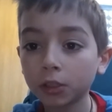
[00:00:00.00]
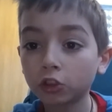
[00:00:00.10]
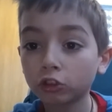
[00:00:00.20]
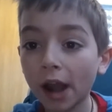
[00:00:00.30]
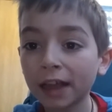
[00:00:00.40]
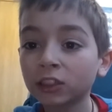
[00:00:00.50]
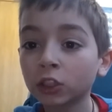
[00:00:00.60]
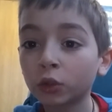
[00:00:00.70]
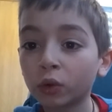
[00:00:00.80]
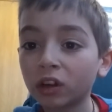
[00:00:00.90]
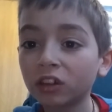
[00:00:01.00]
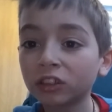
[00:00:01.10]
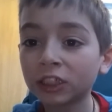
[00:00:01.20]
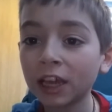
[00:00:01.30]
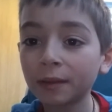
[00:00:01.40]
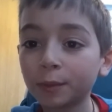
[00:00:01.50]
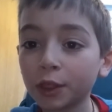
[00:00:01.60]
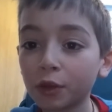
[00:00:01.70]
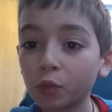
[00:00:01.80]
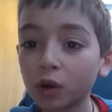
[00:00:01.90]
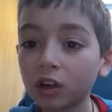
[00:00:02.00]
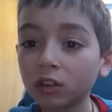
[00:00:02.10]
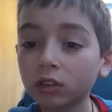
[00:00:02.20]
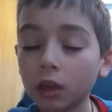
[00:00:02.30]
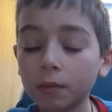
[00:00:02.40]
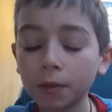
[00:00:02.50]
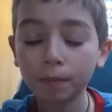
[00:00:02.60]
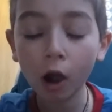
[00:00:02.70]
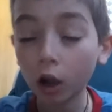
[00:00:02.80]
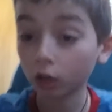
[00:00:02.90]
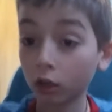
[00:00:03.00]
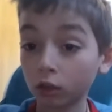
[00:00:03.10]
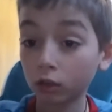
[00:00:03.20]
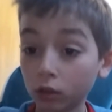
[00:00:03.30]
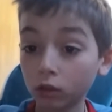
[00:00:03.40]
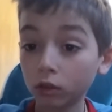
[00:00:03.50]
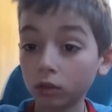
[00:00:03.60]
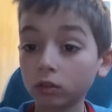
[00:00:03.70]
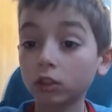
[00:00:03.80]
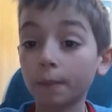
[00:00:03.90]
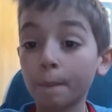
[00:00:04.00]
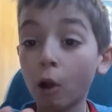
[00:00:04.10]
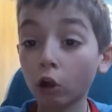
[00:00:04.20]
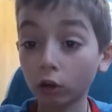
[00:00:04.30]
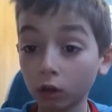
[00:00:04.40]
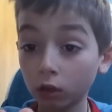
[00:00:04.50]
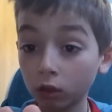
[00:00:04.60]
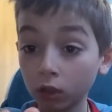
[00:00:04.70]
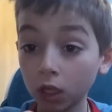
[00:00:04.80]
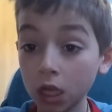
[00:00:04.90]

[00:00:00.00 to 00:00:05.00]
But Jurassic World came to the world, I mean park. The park.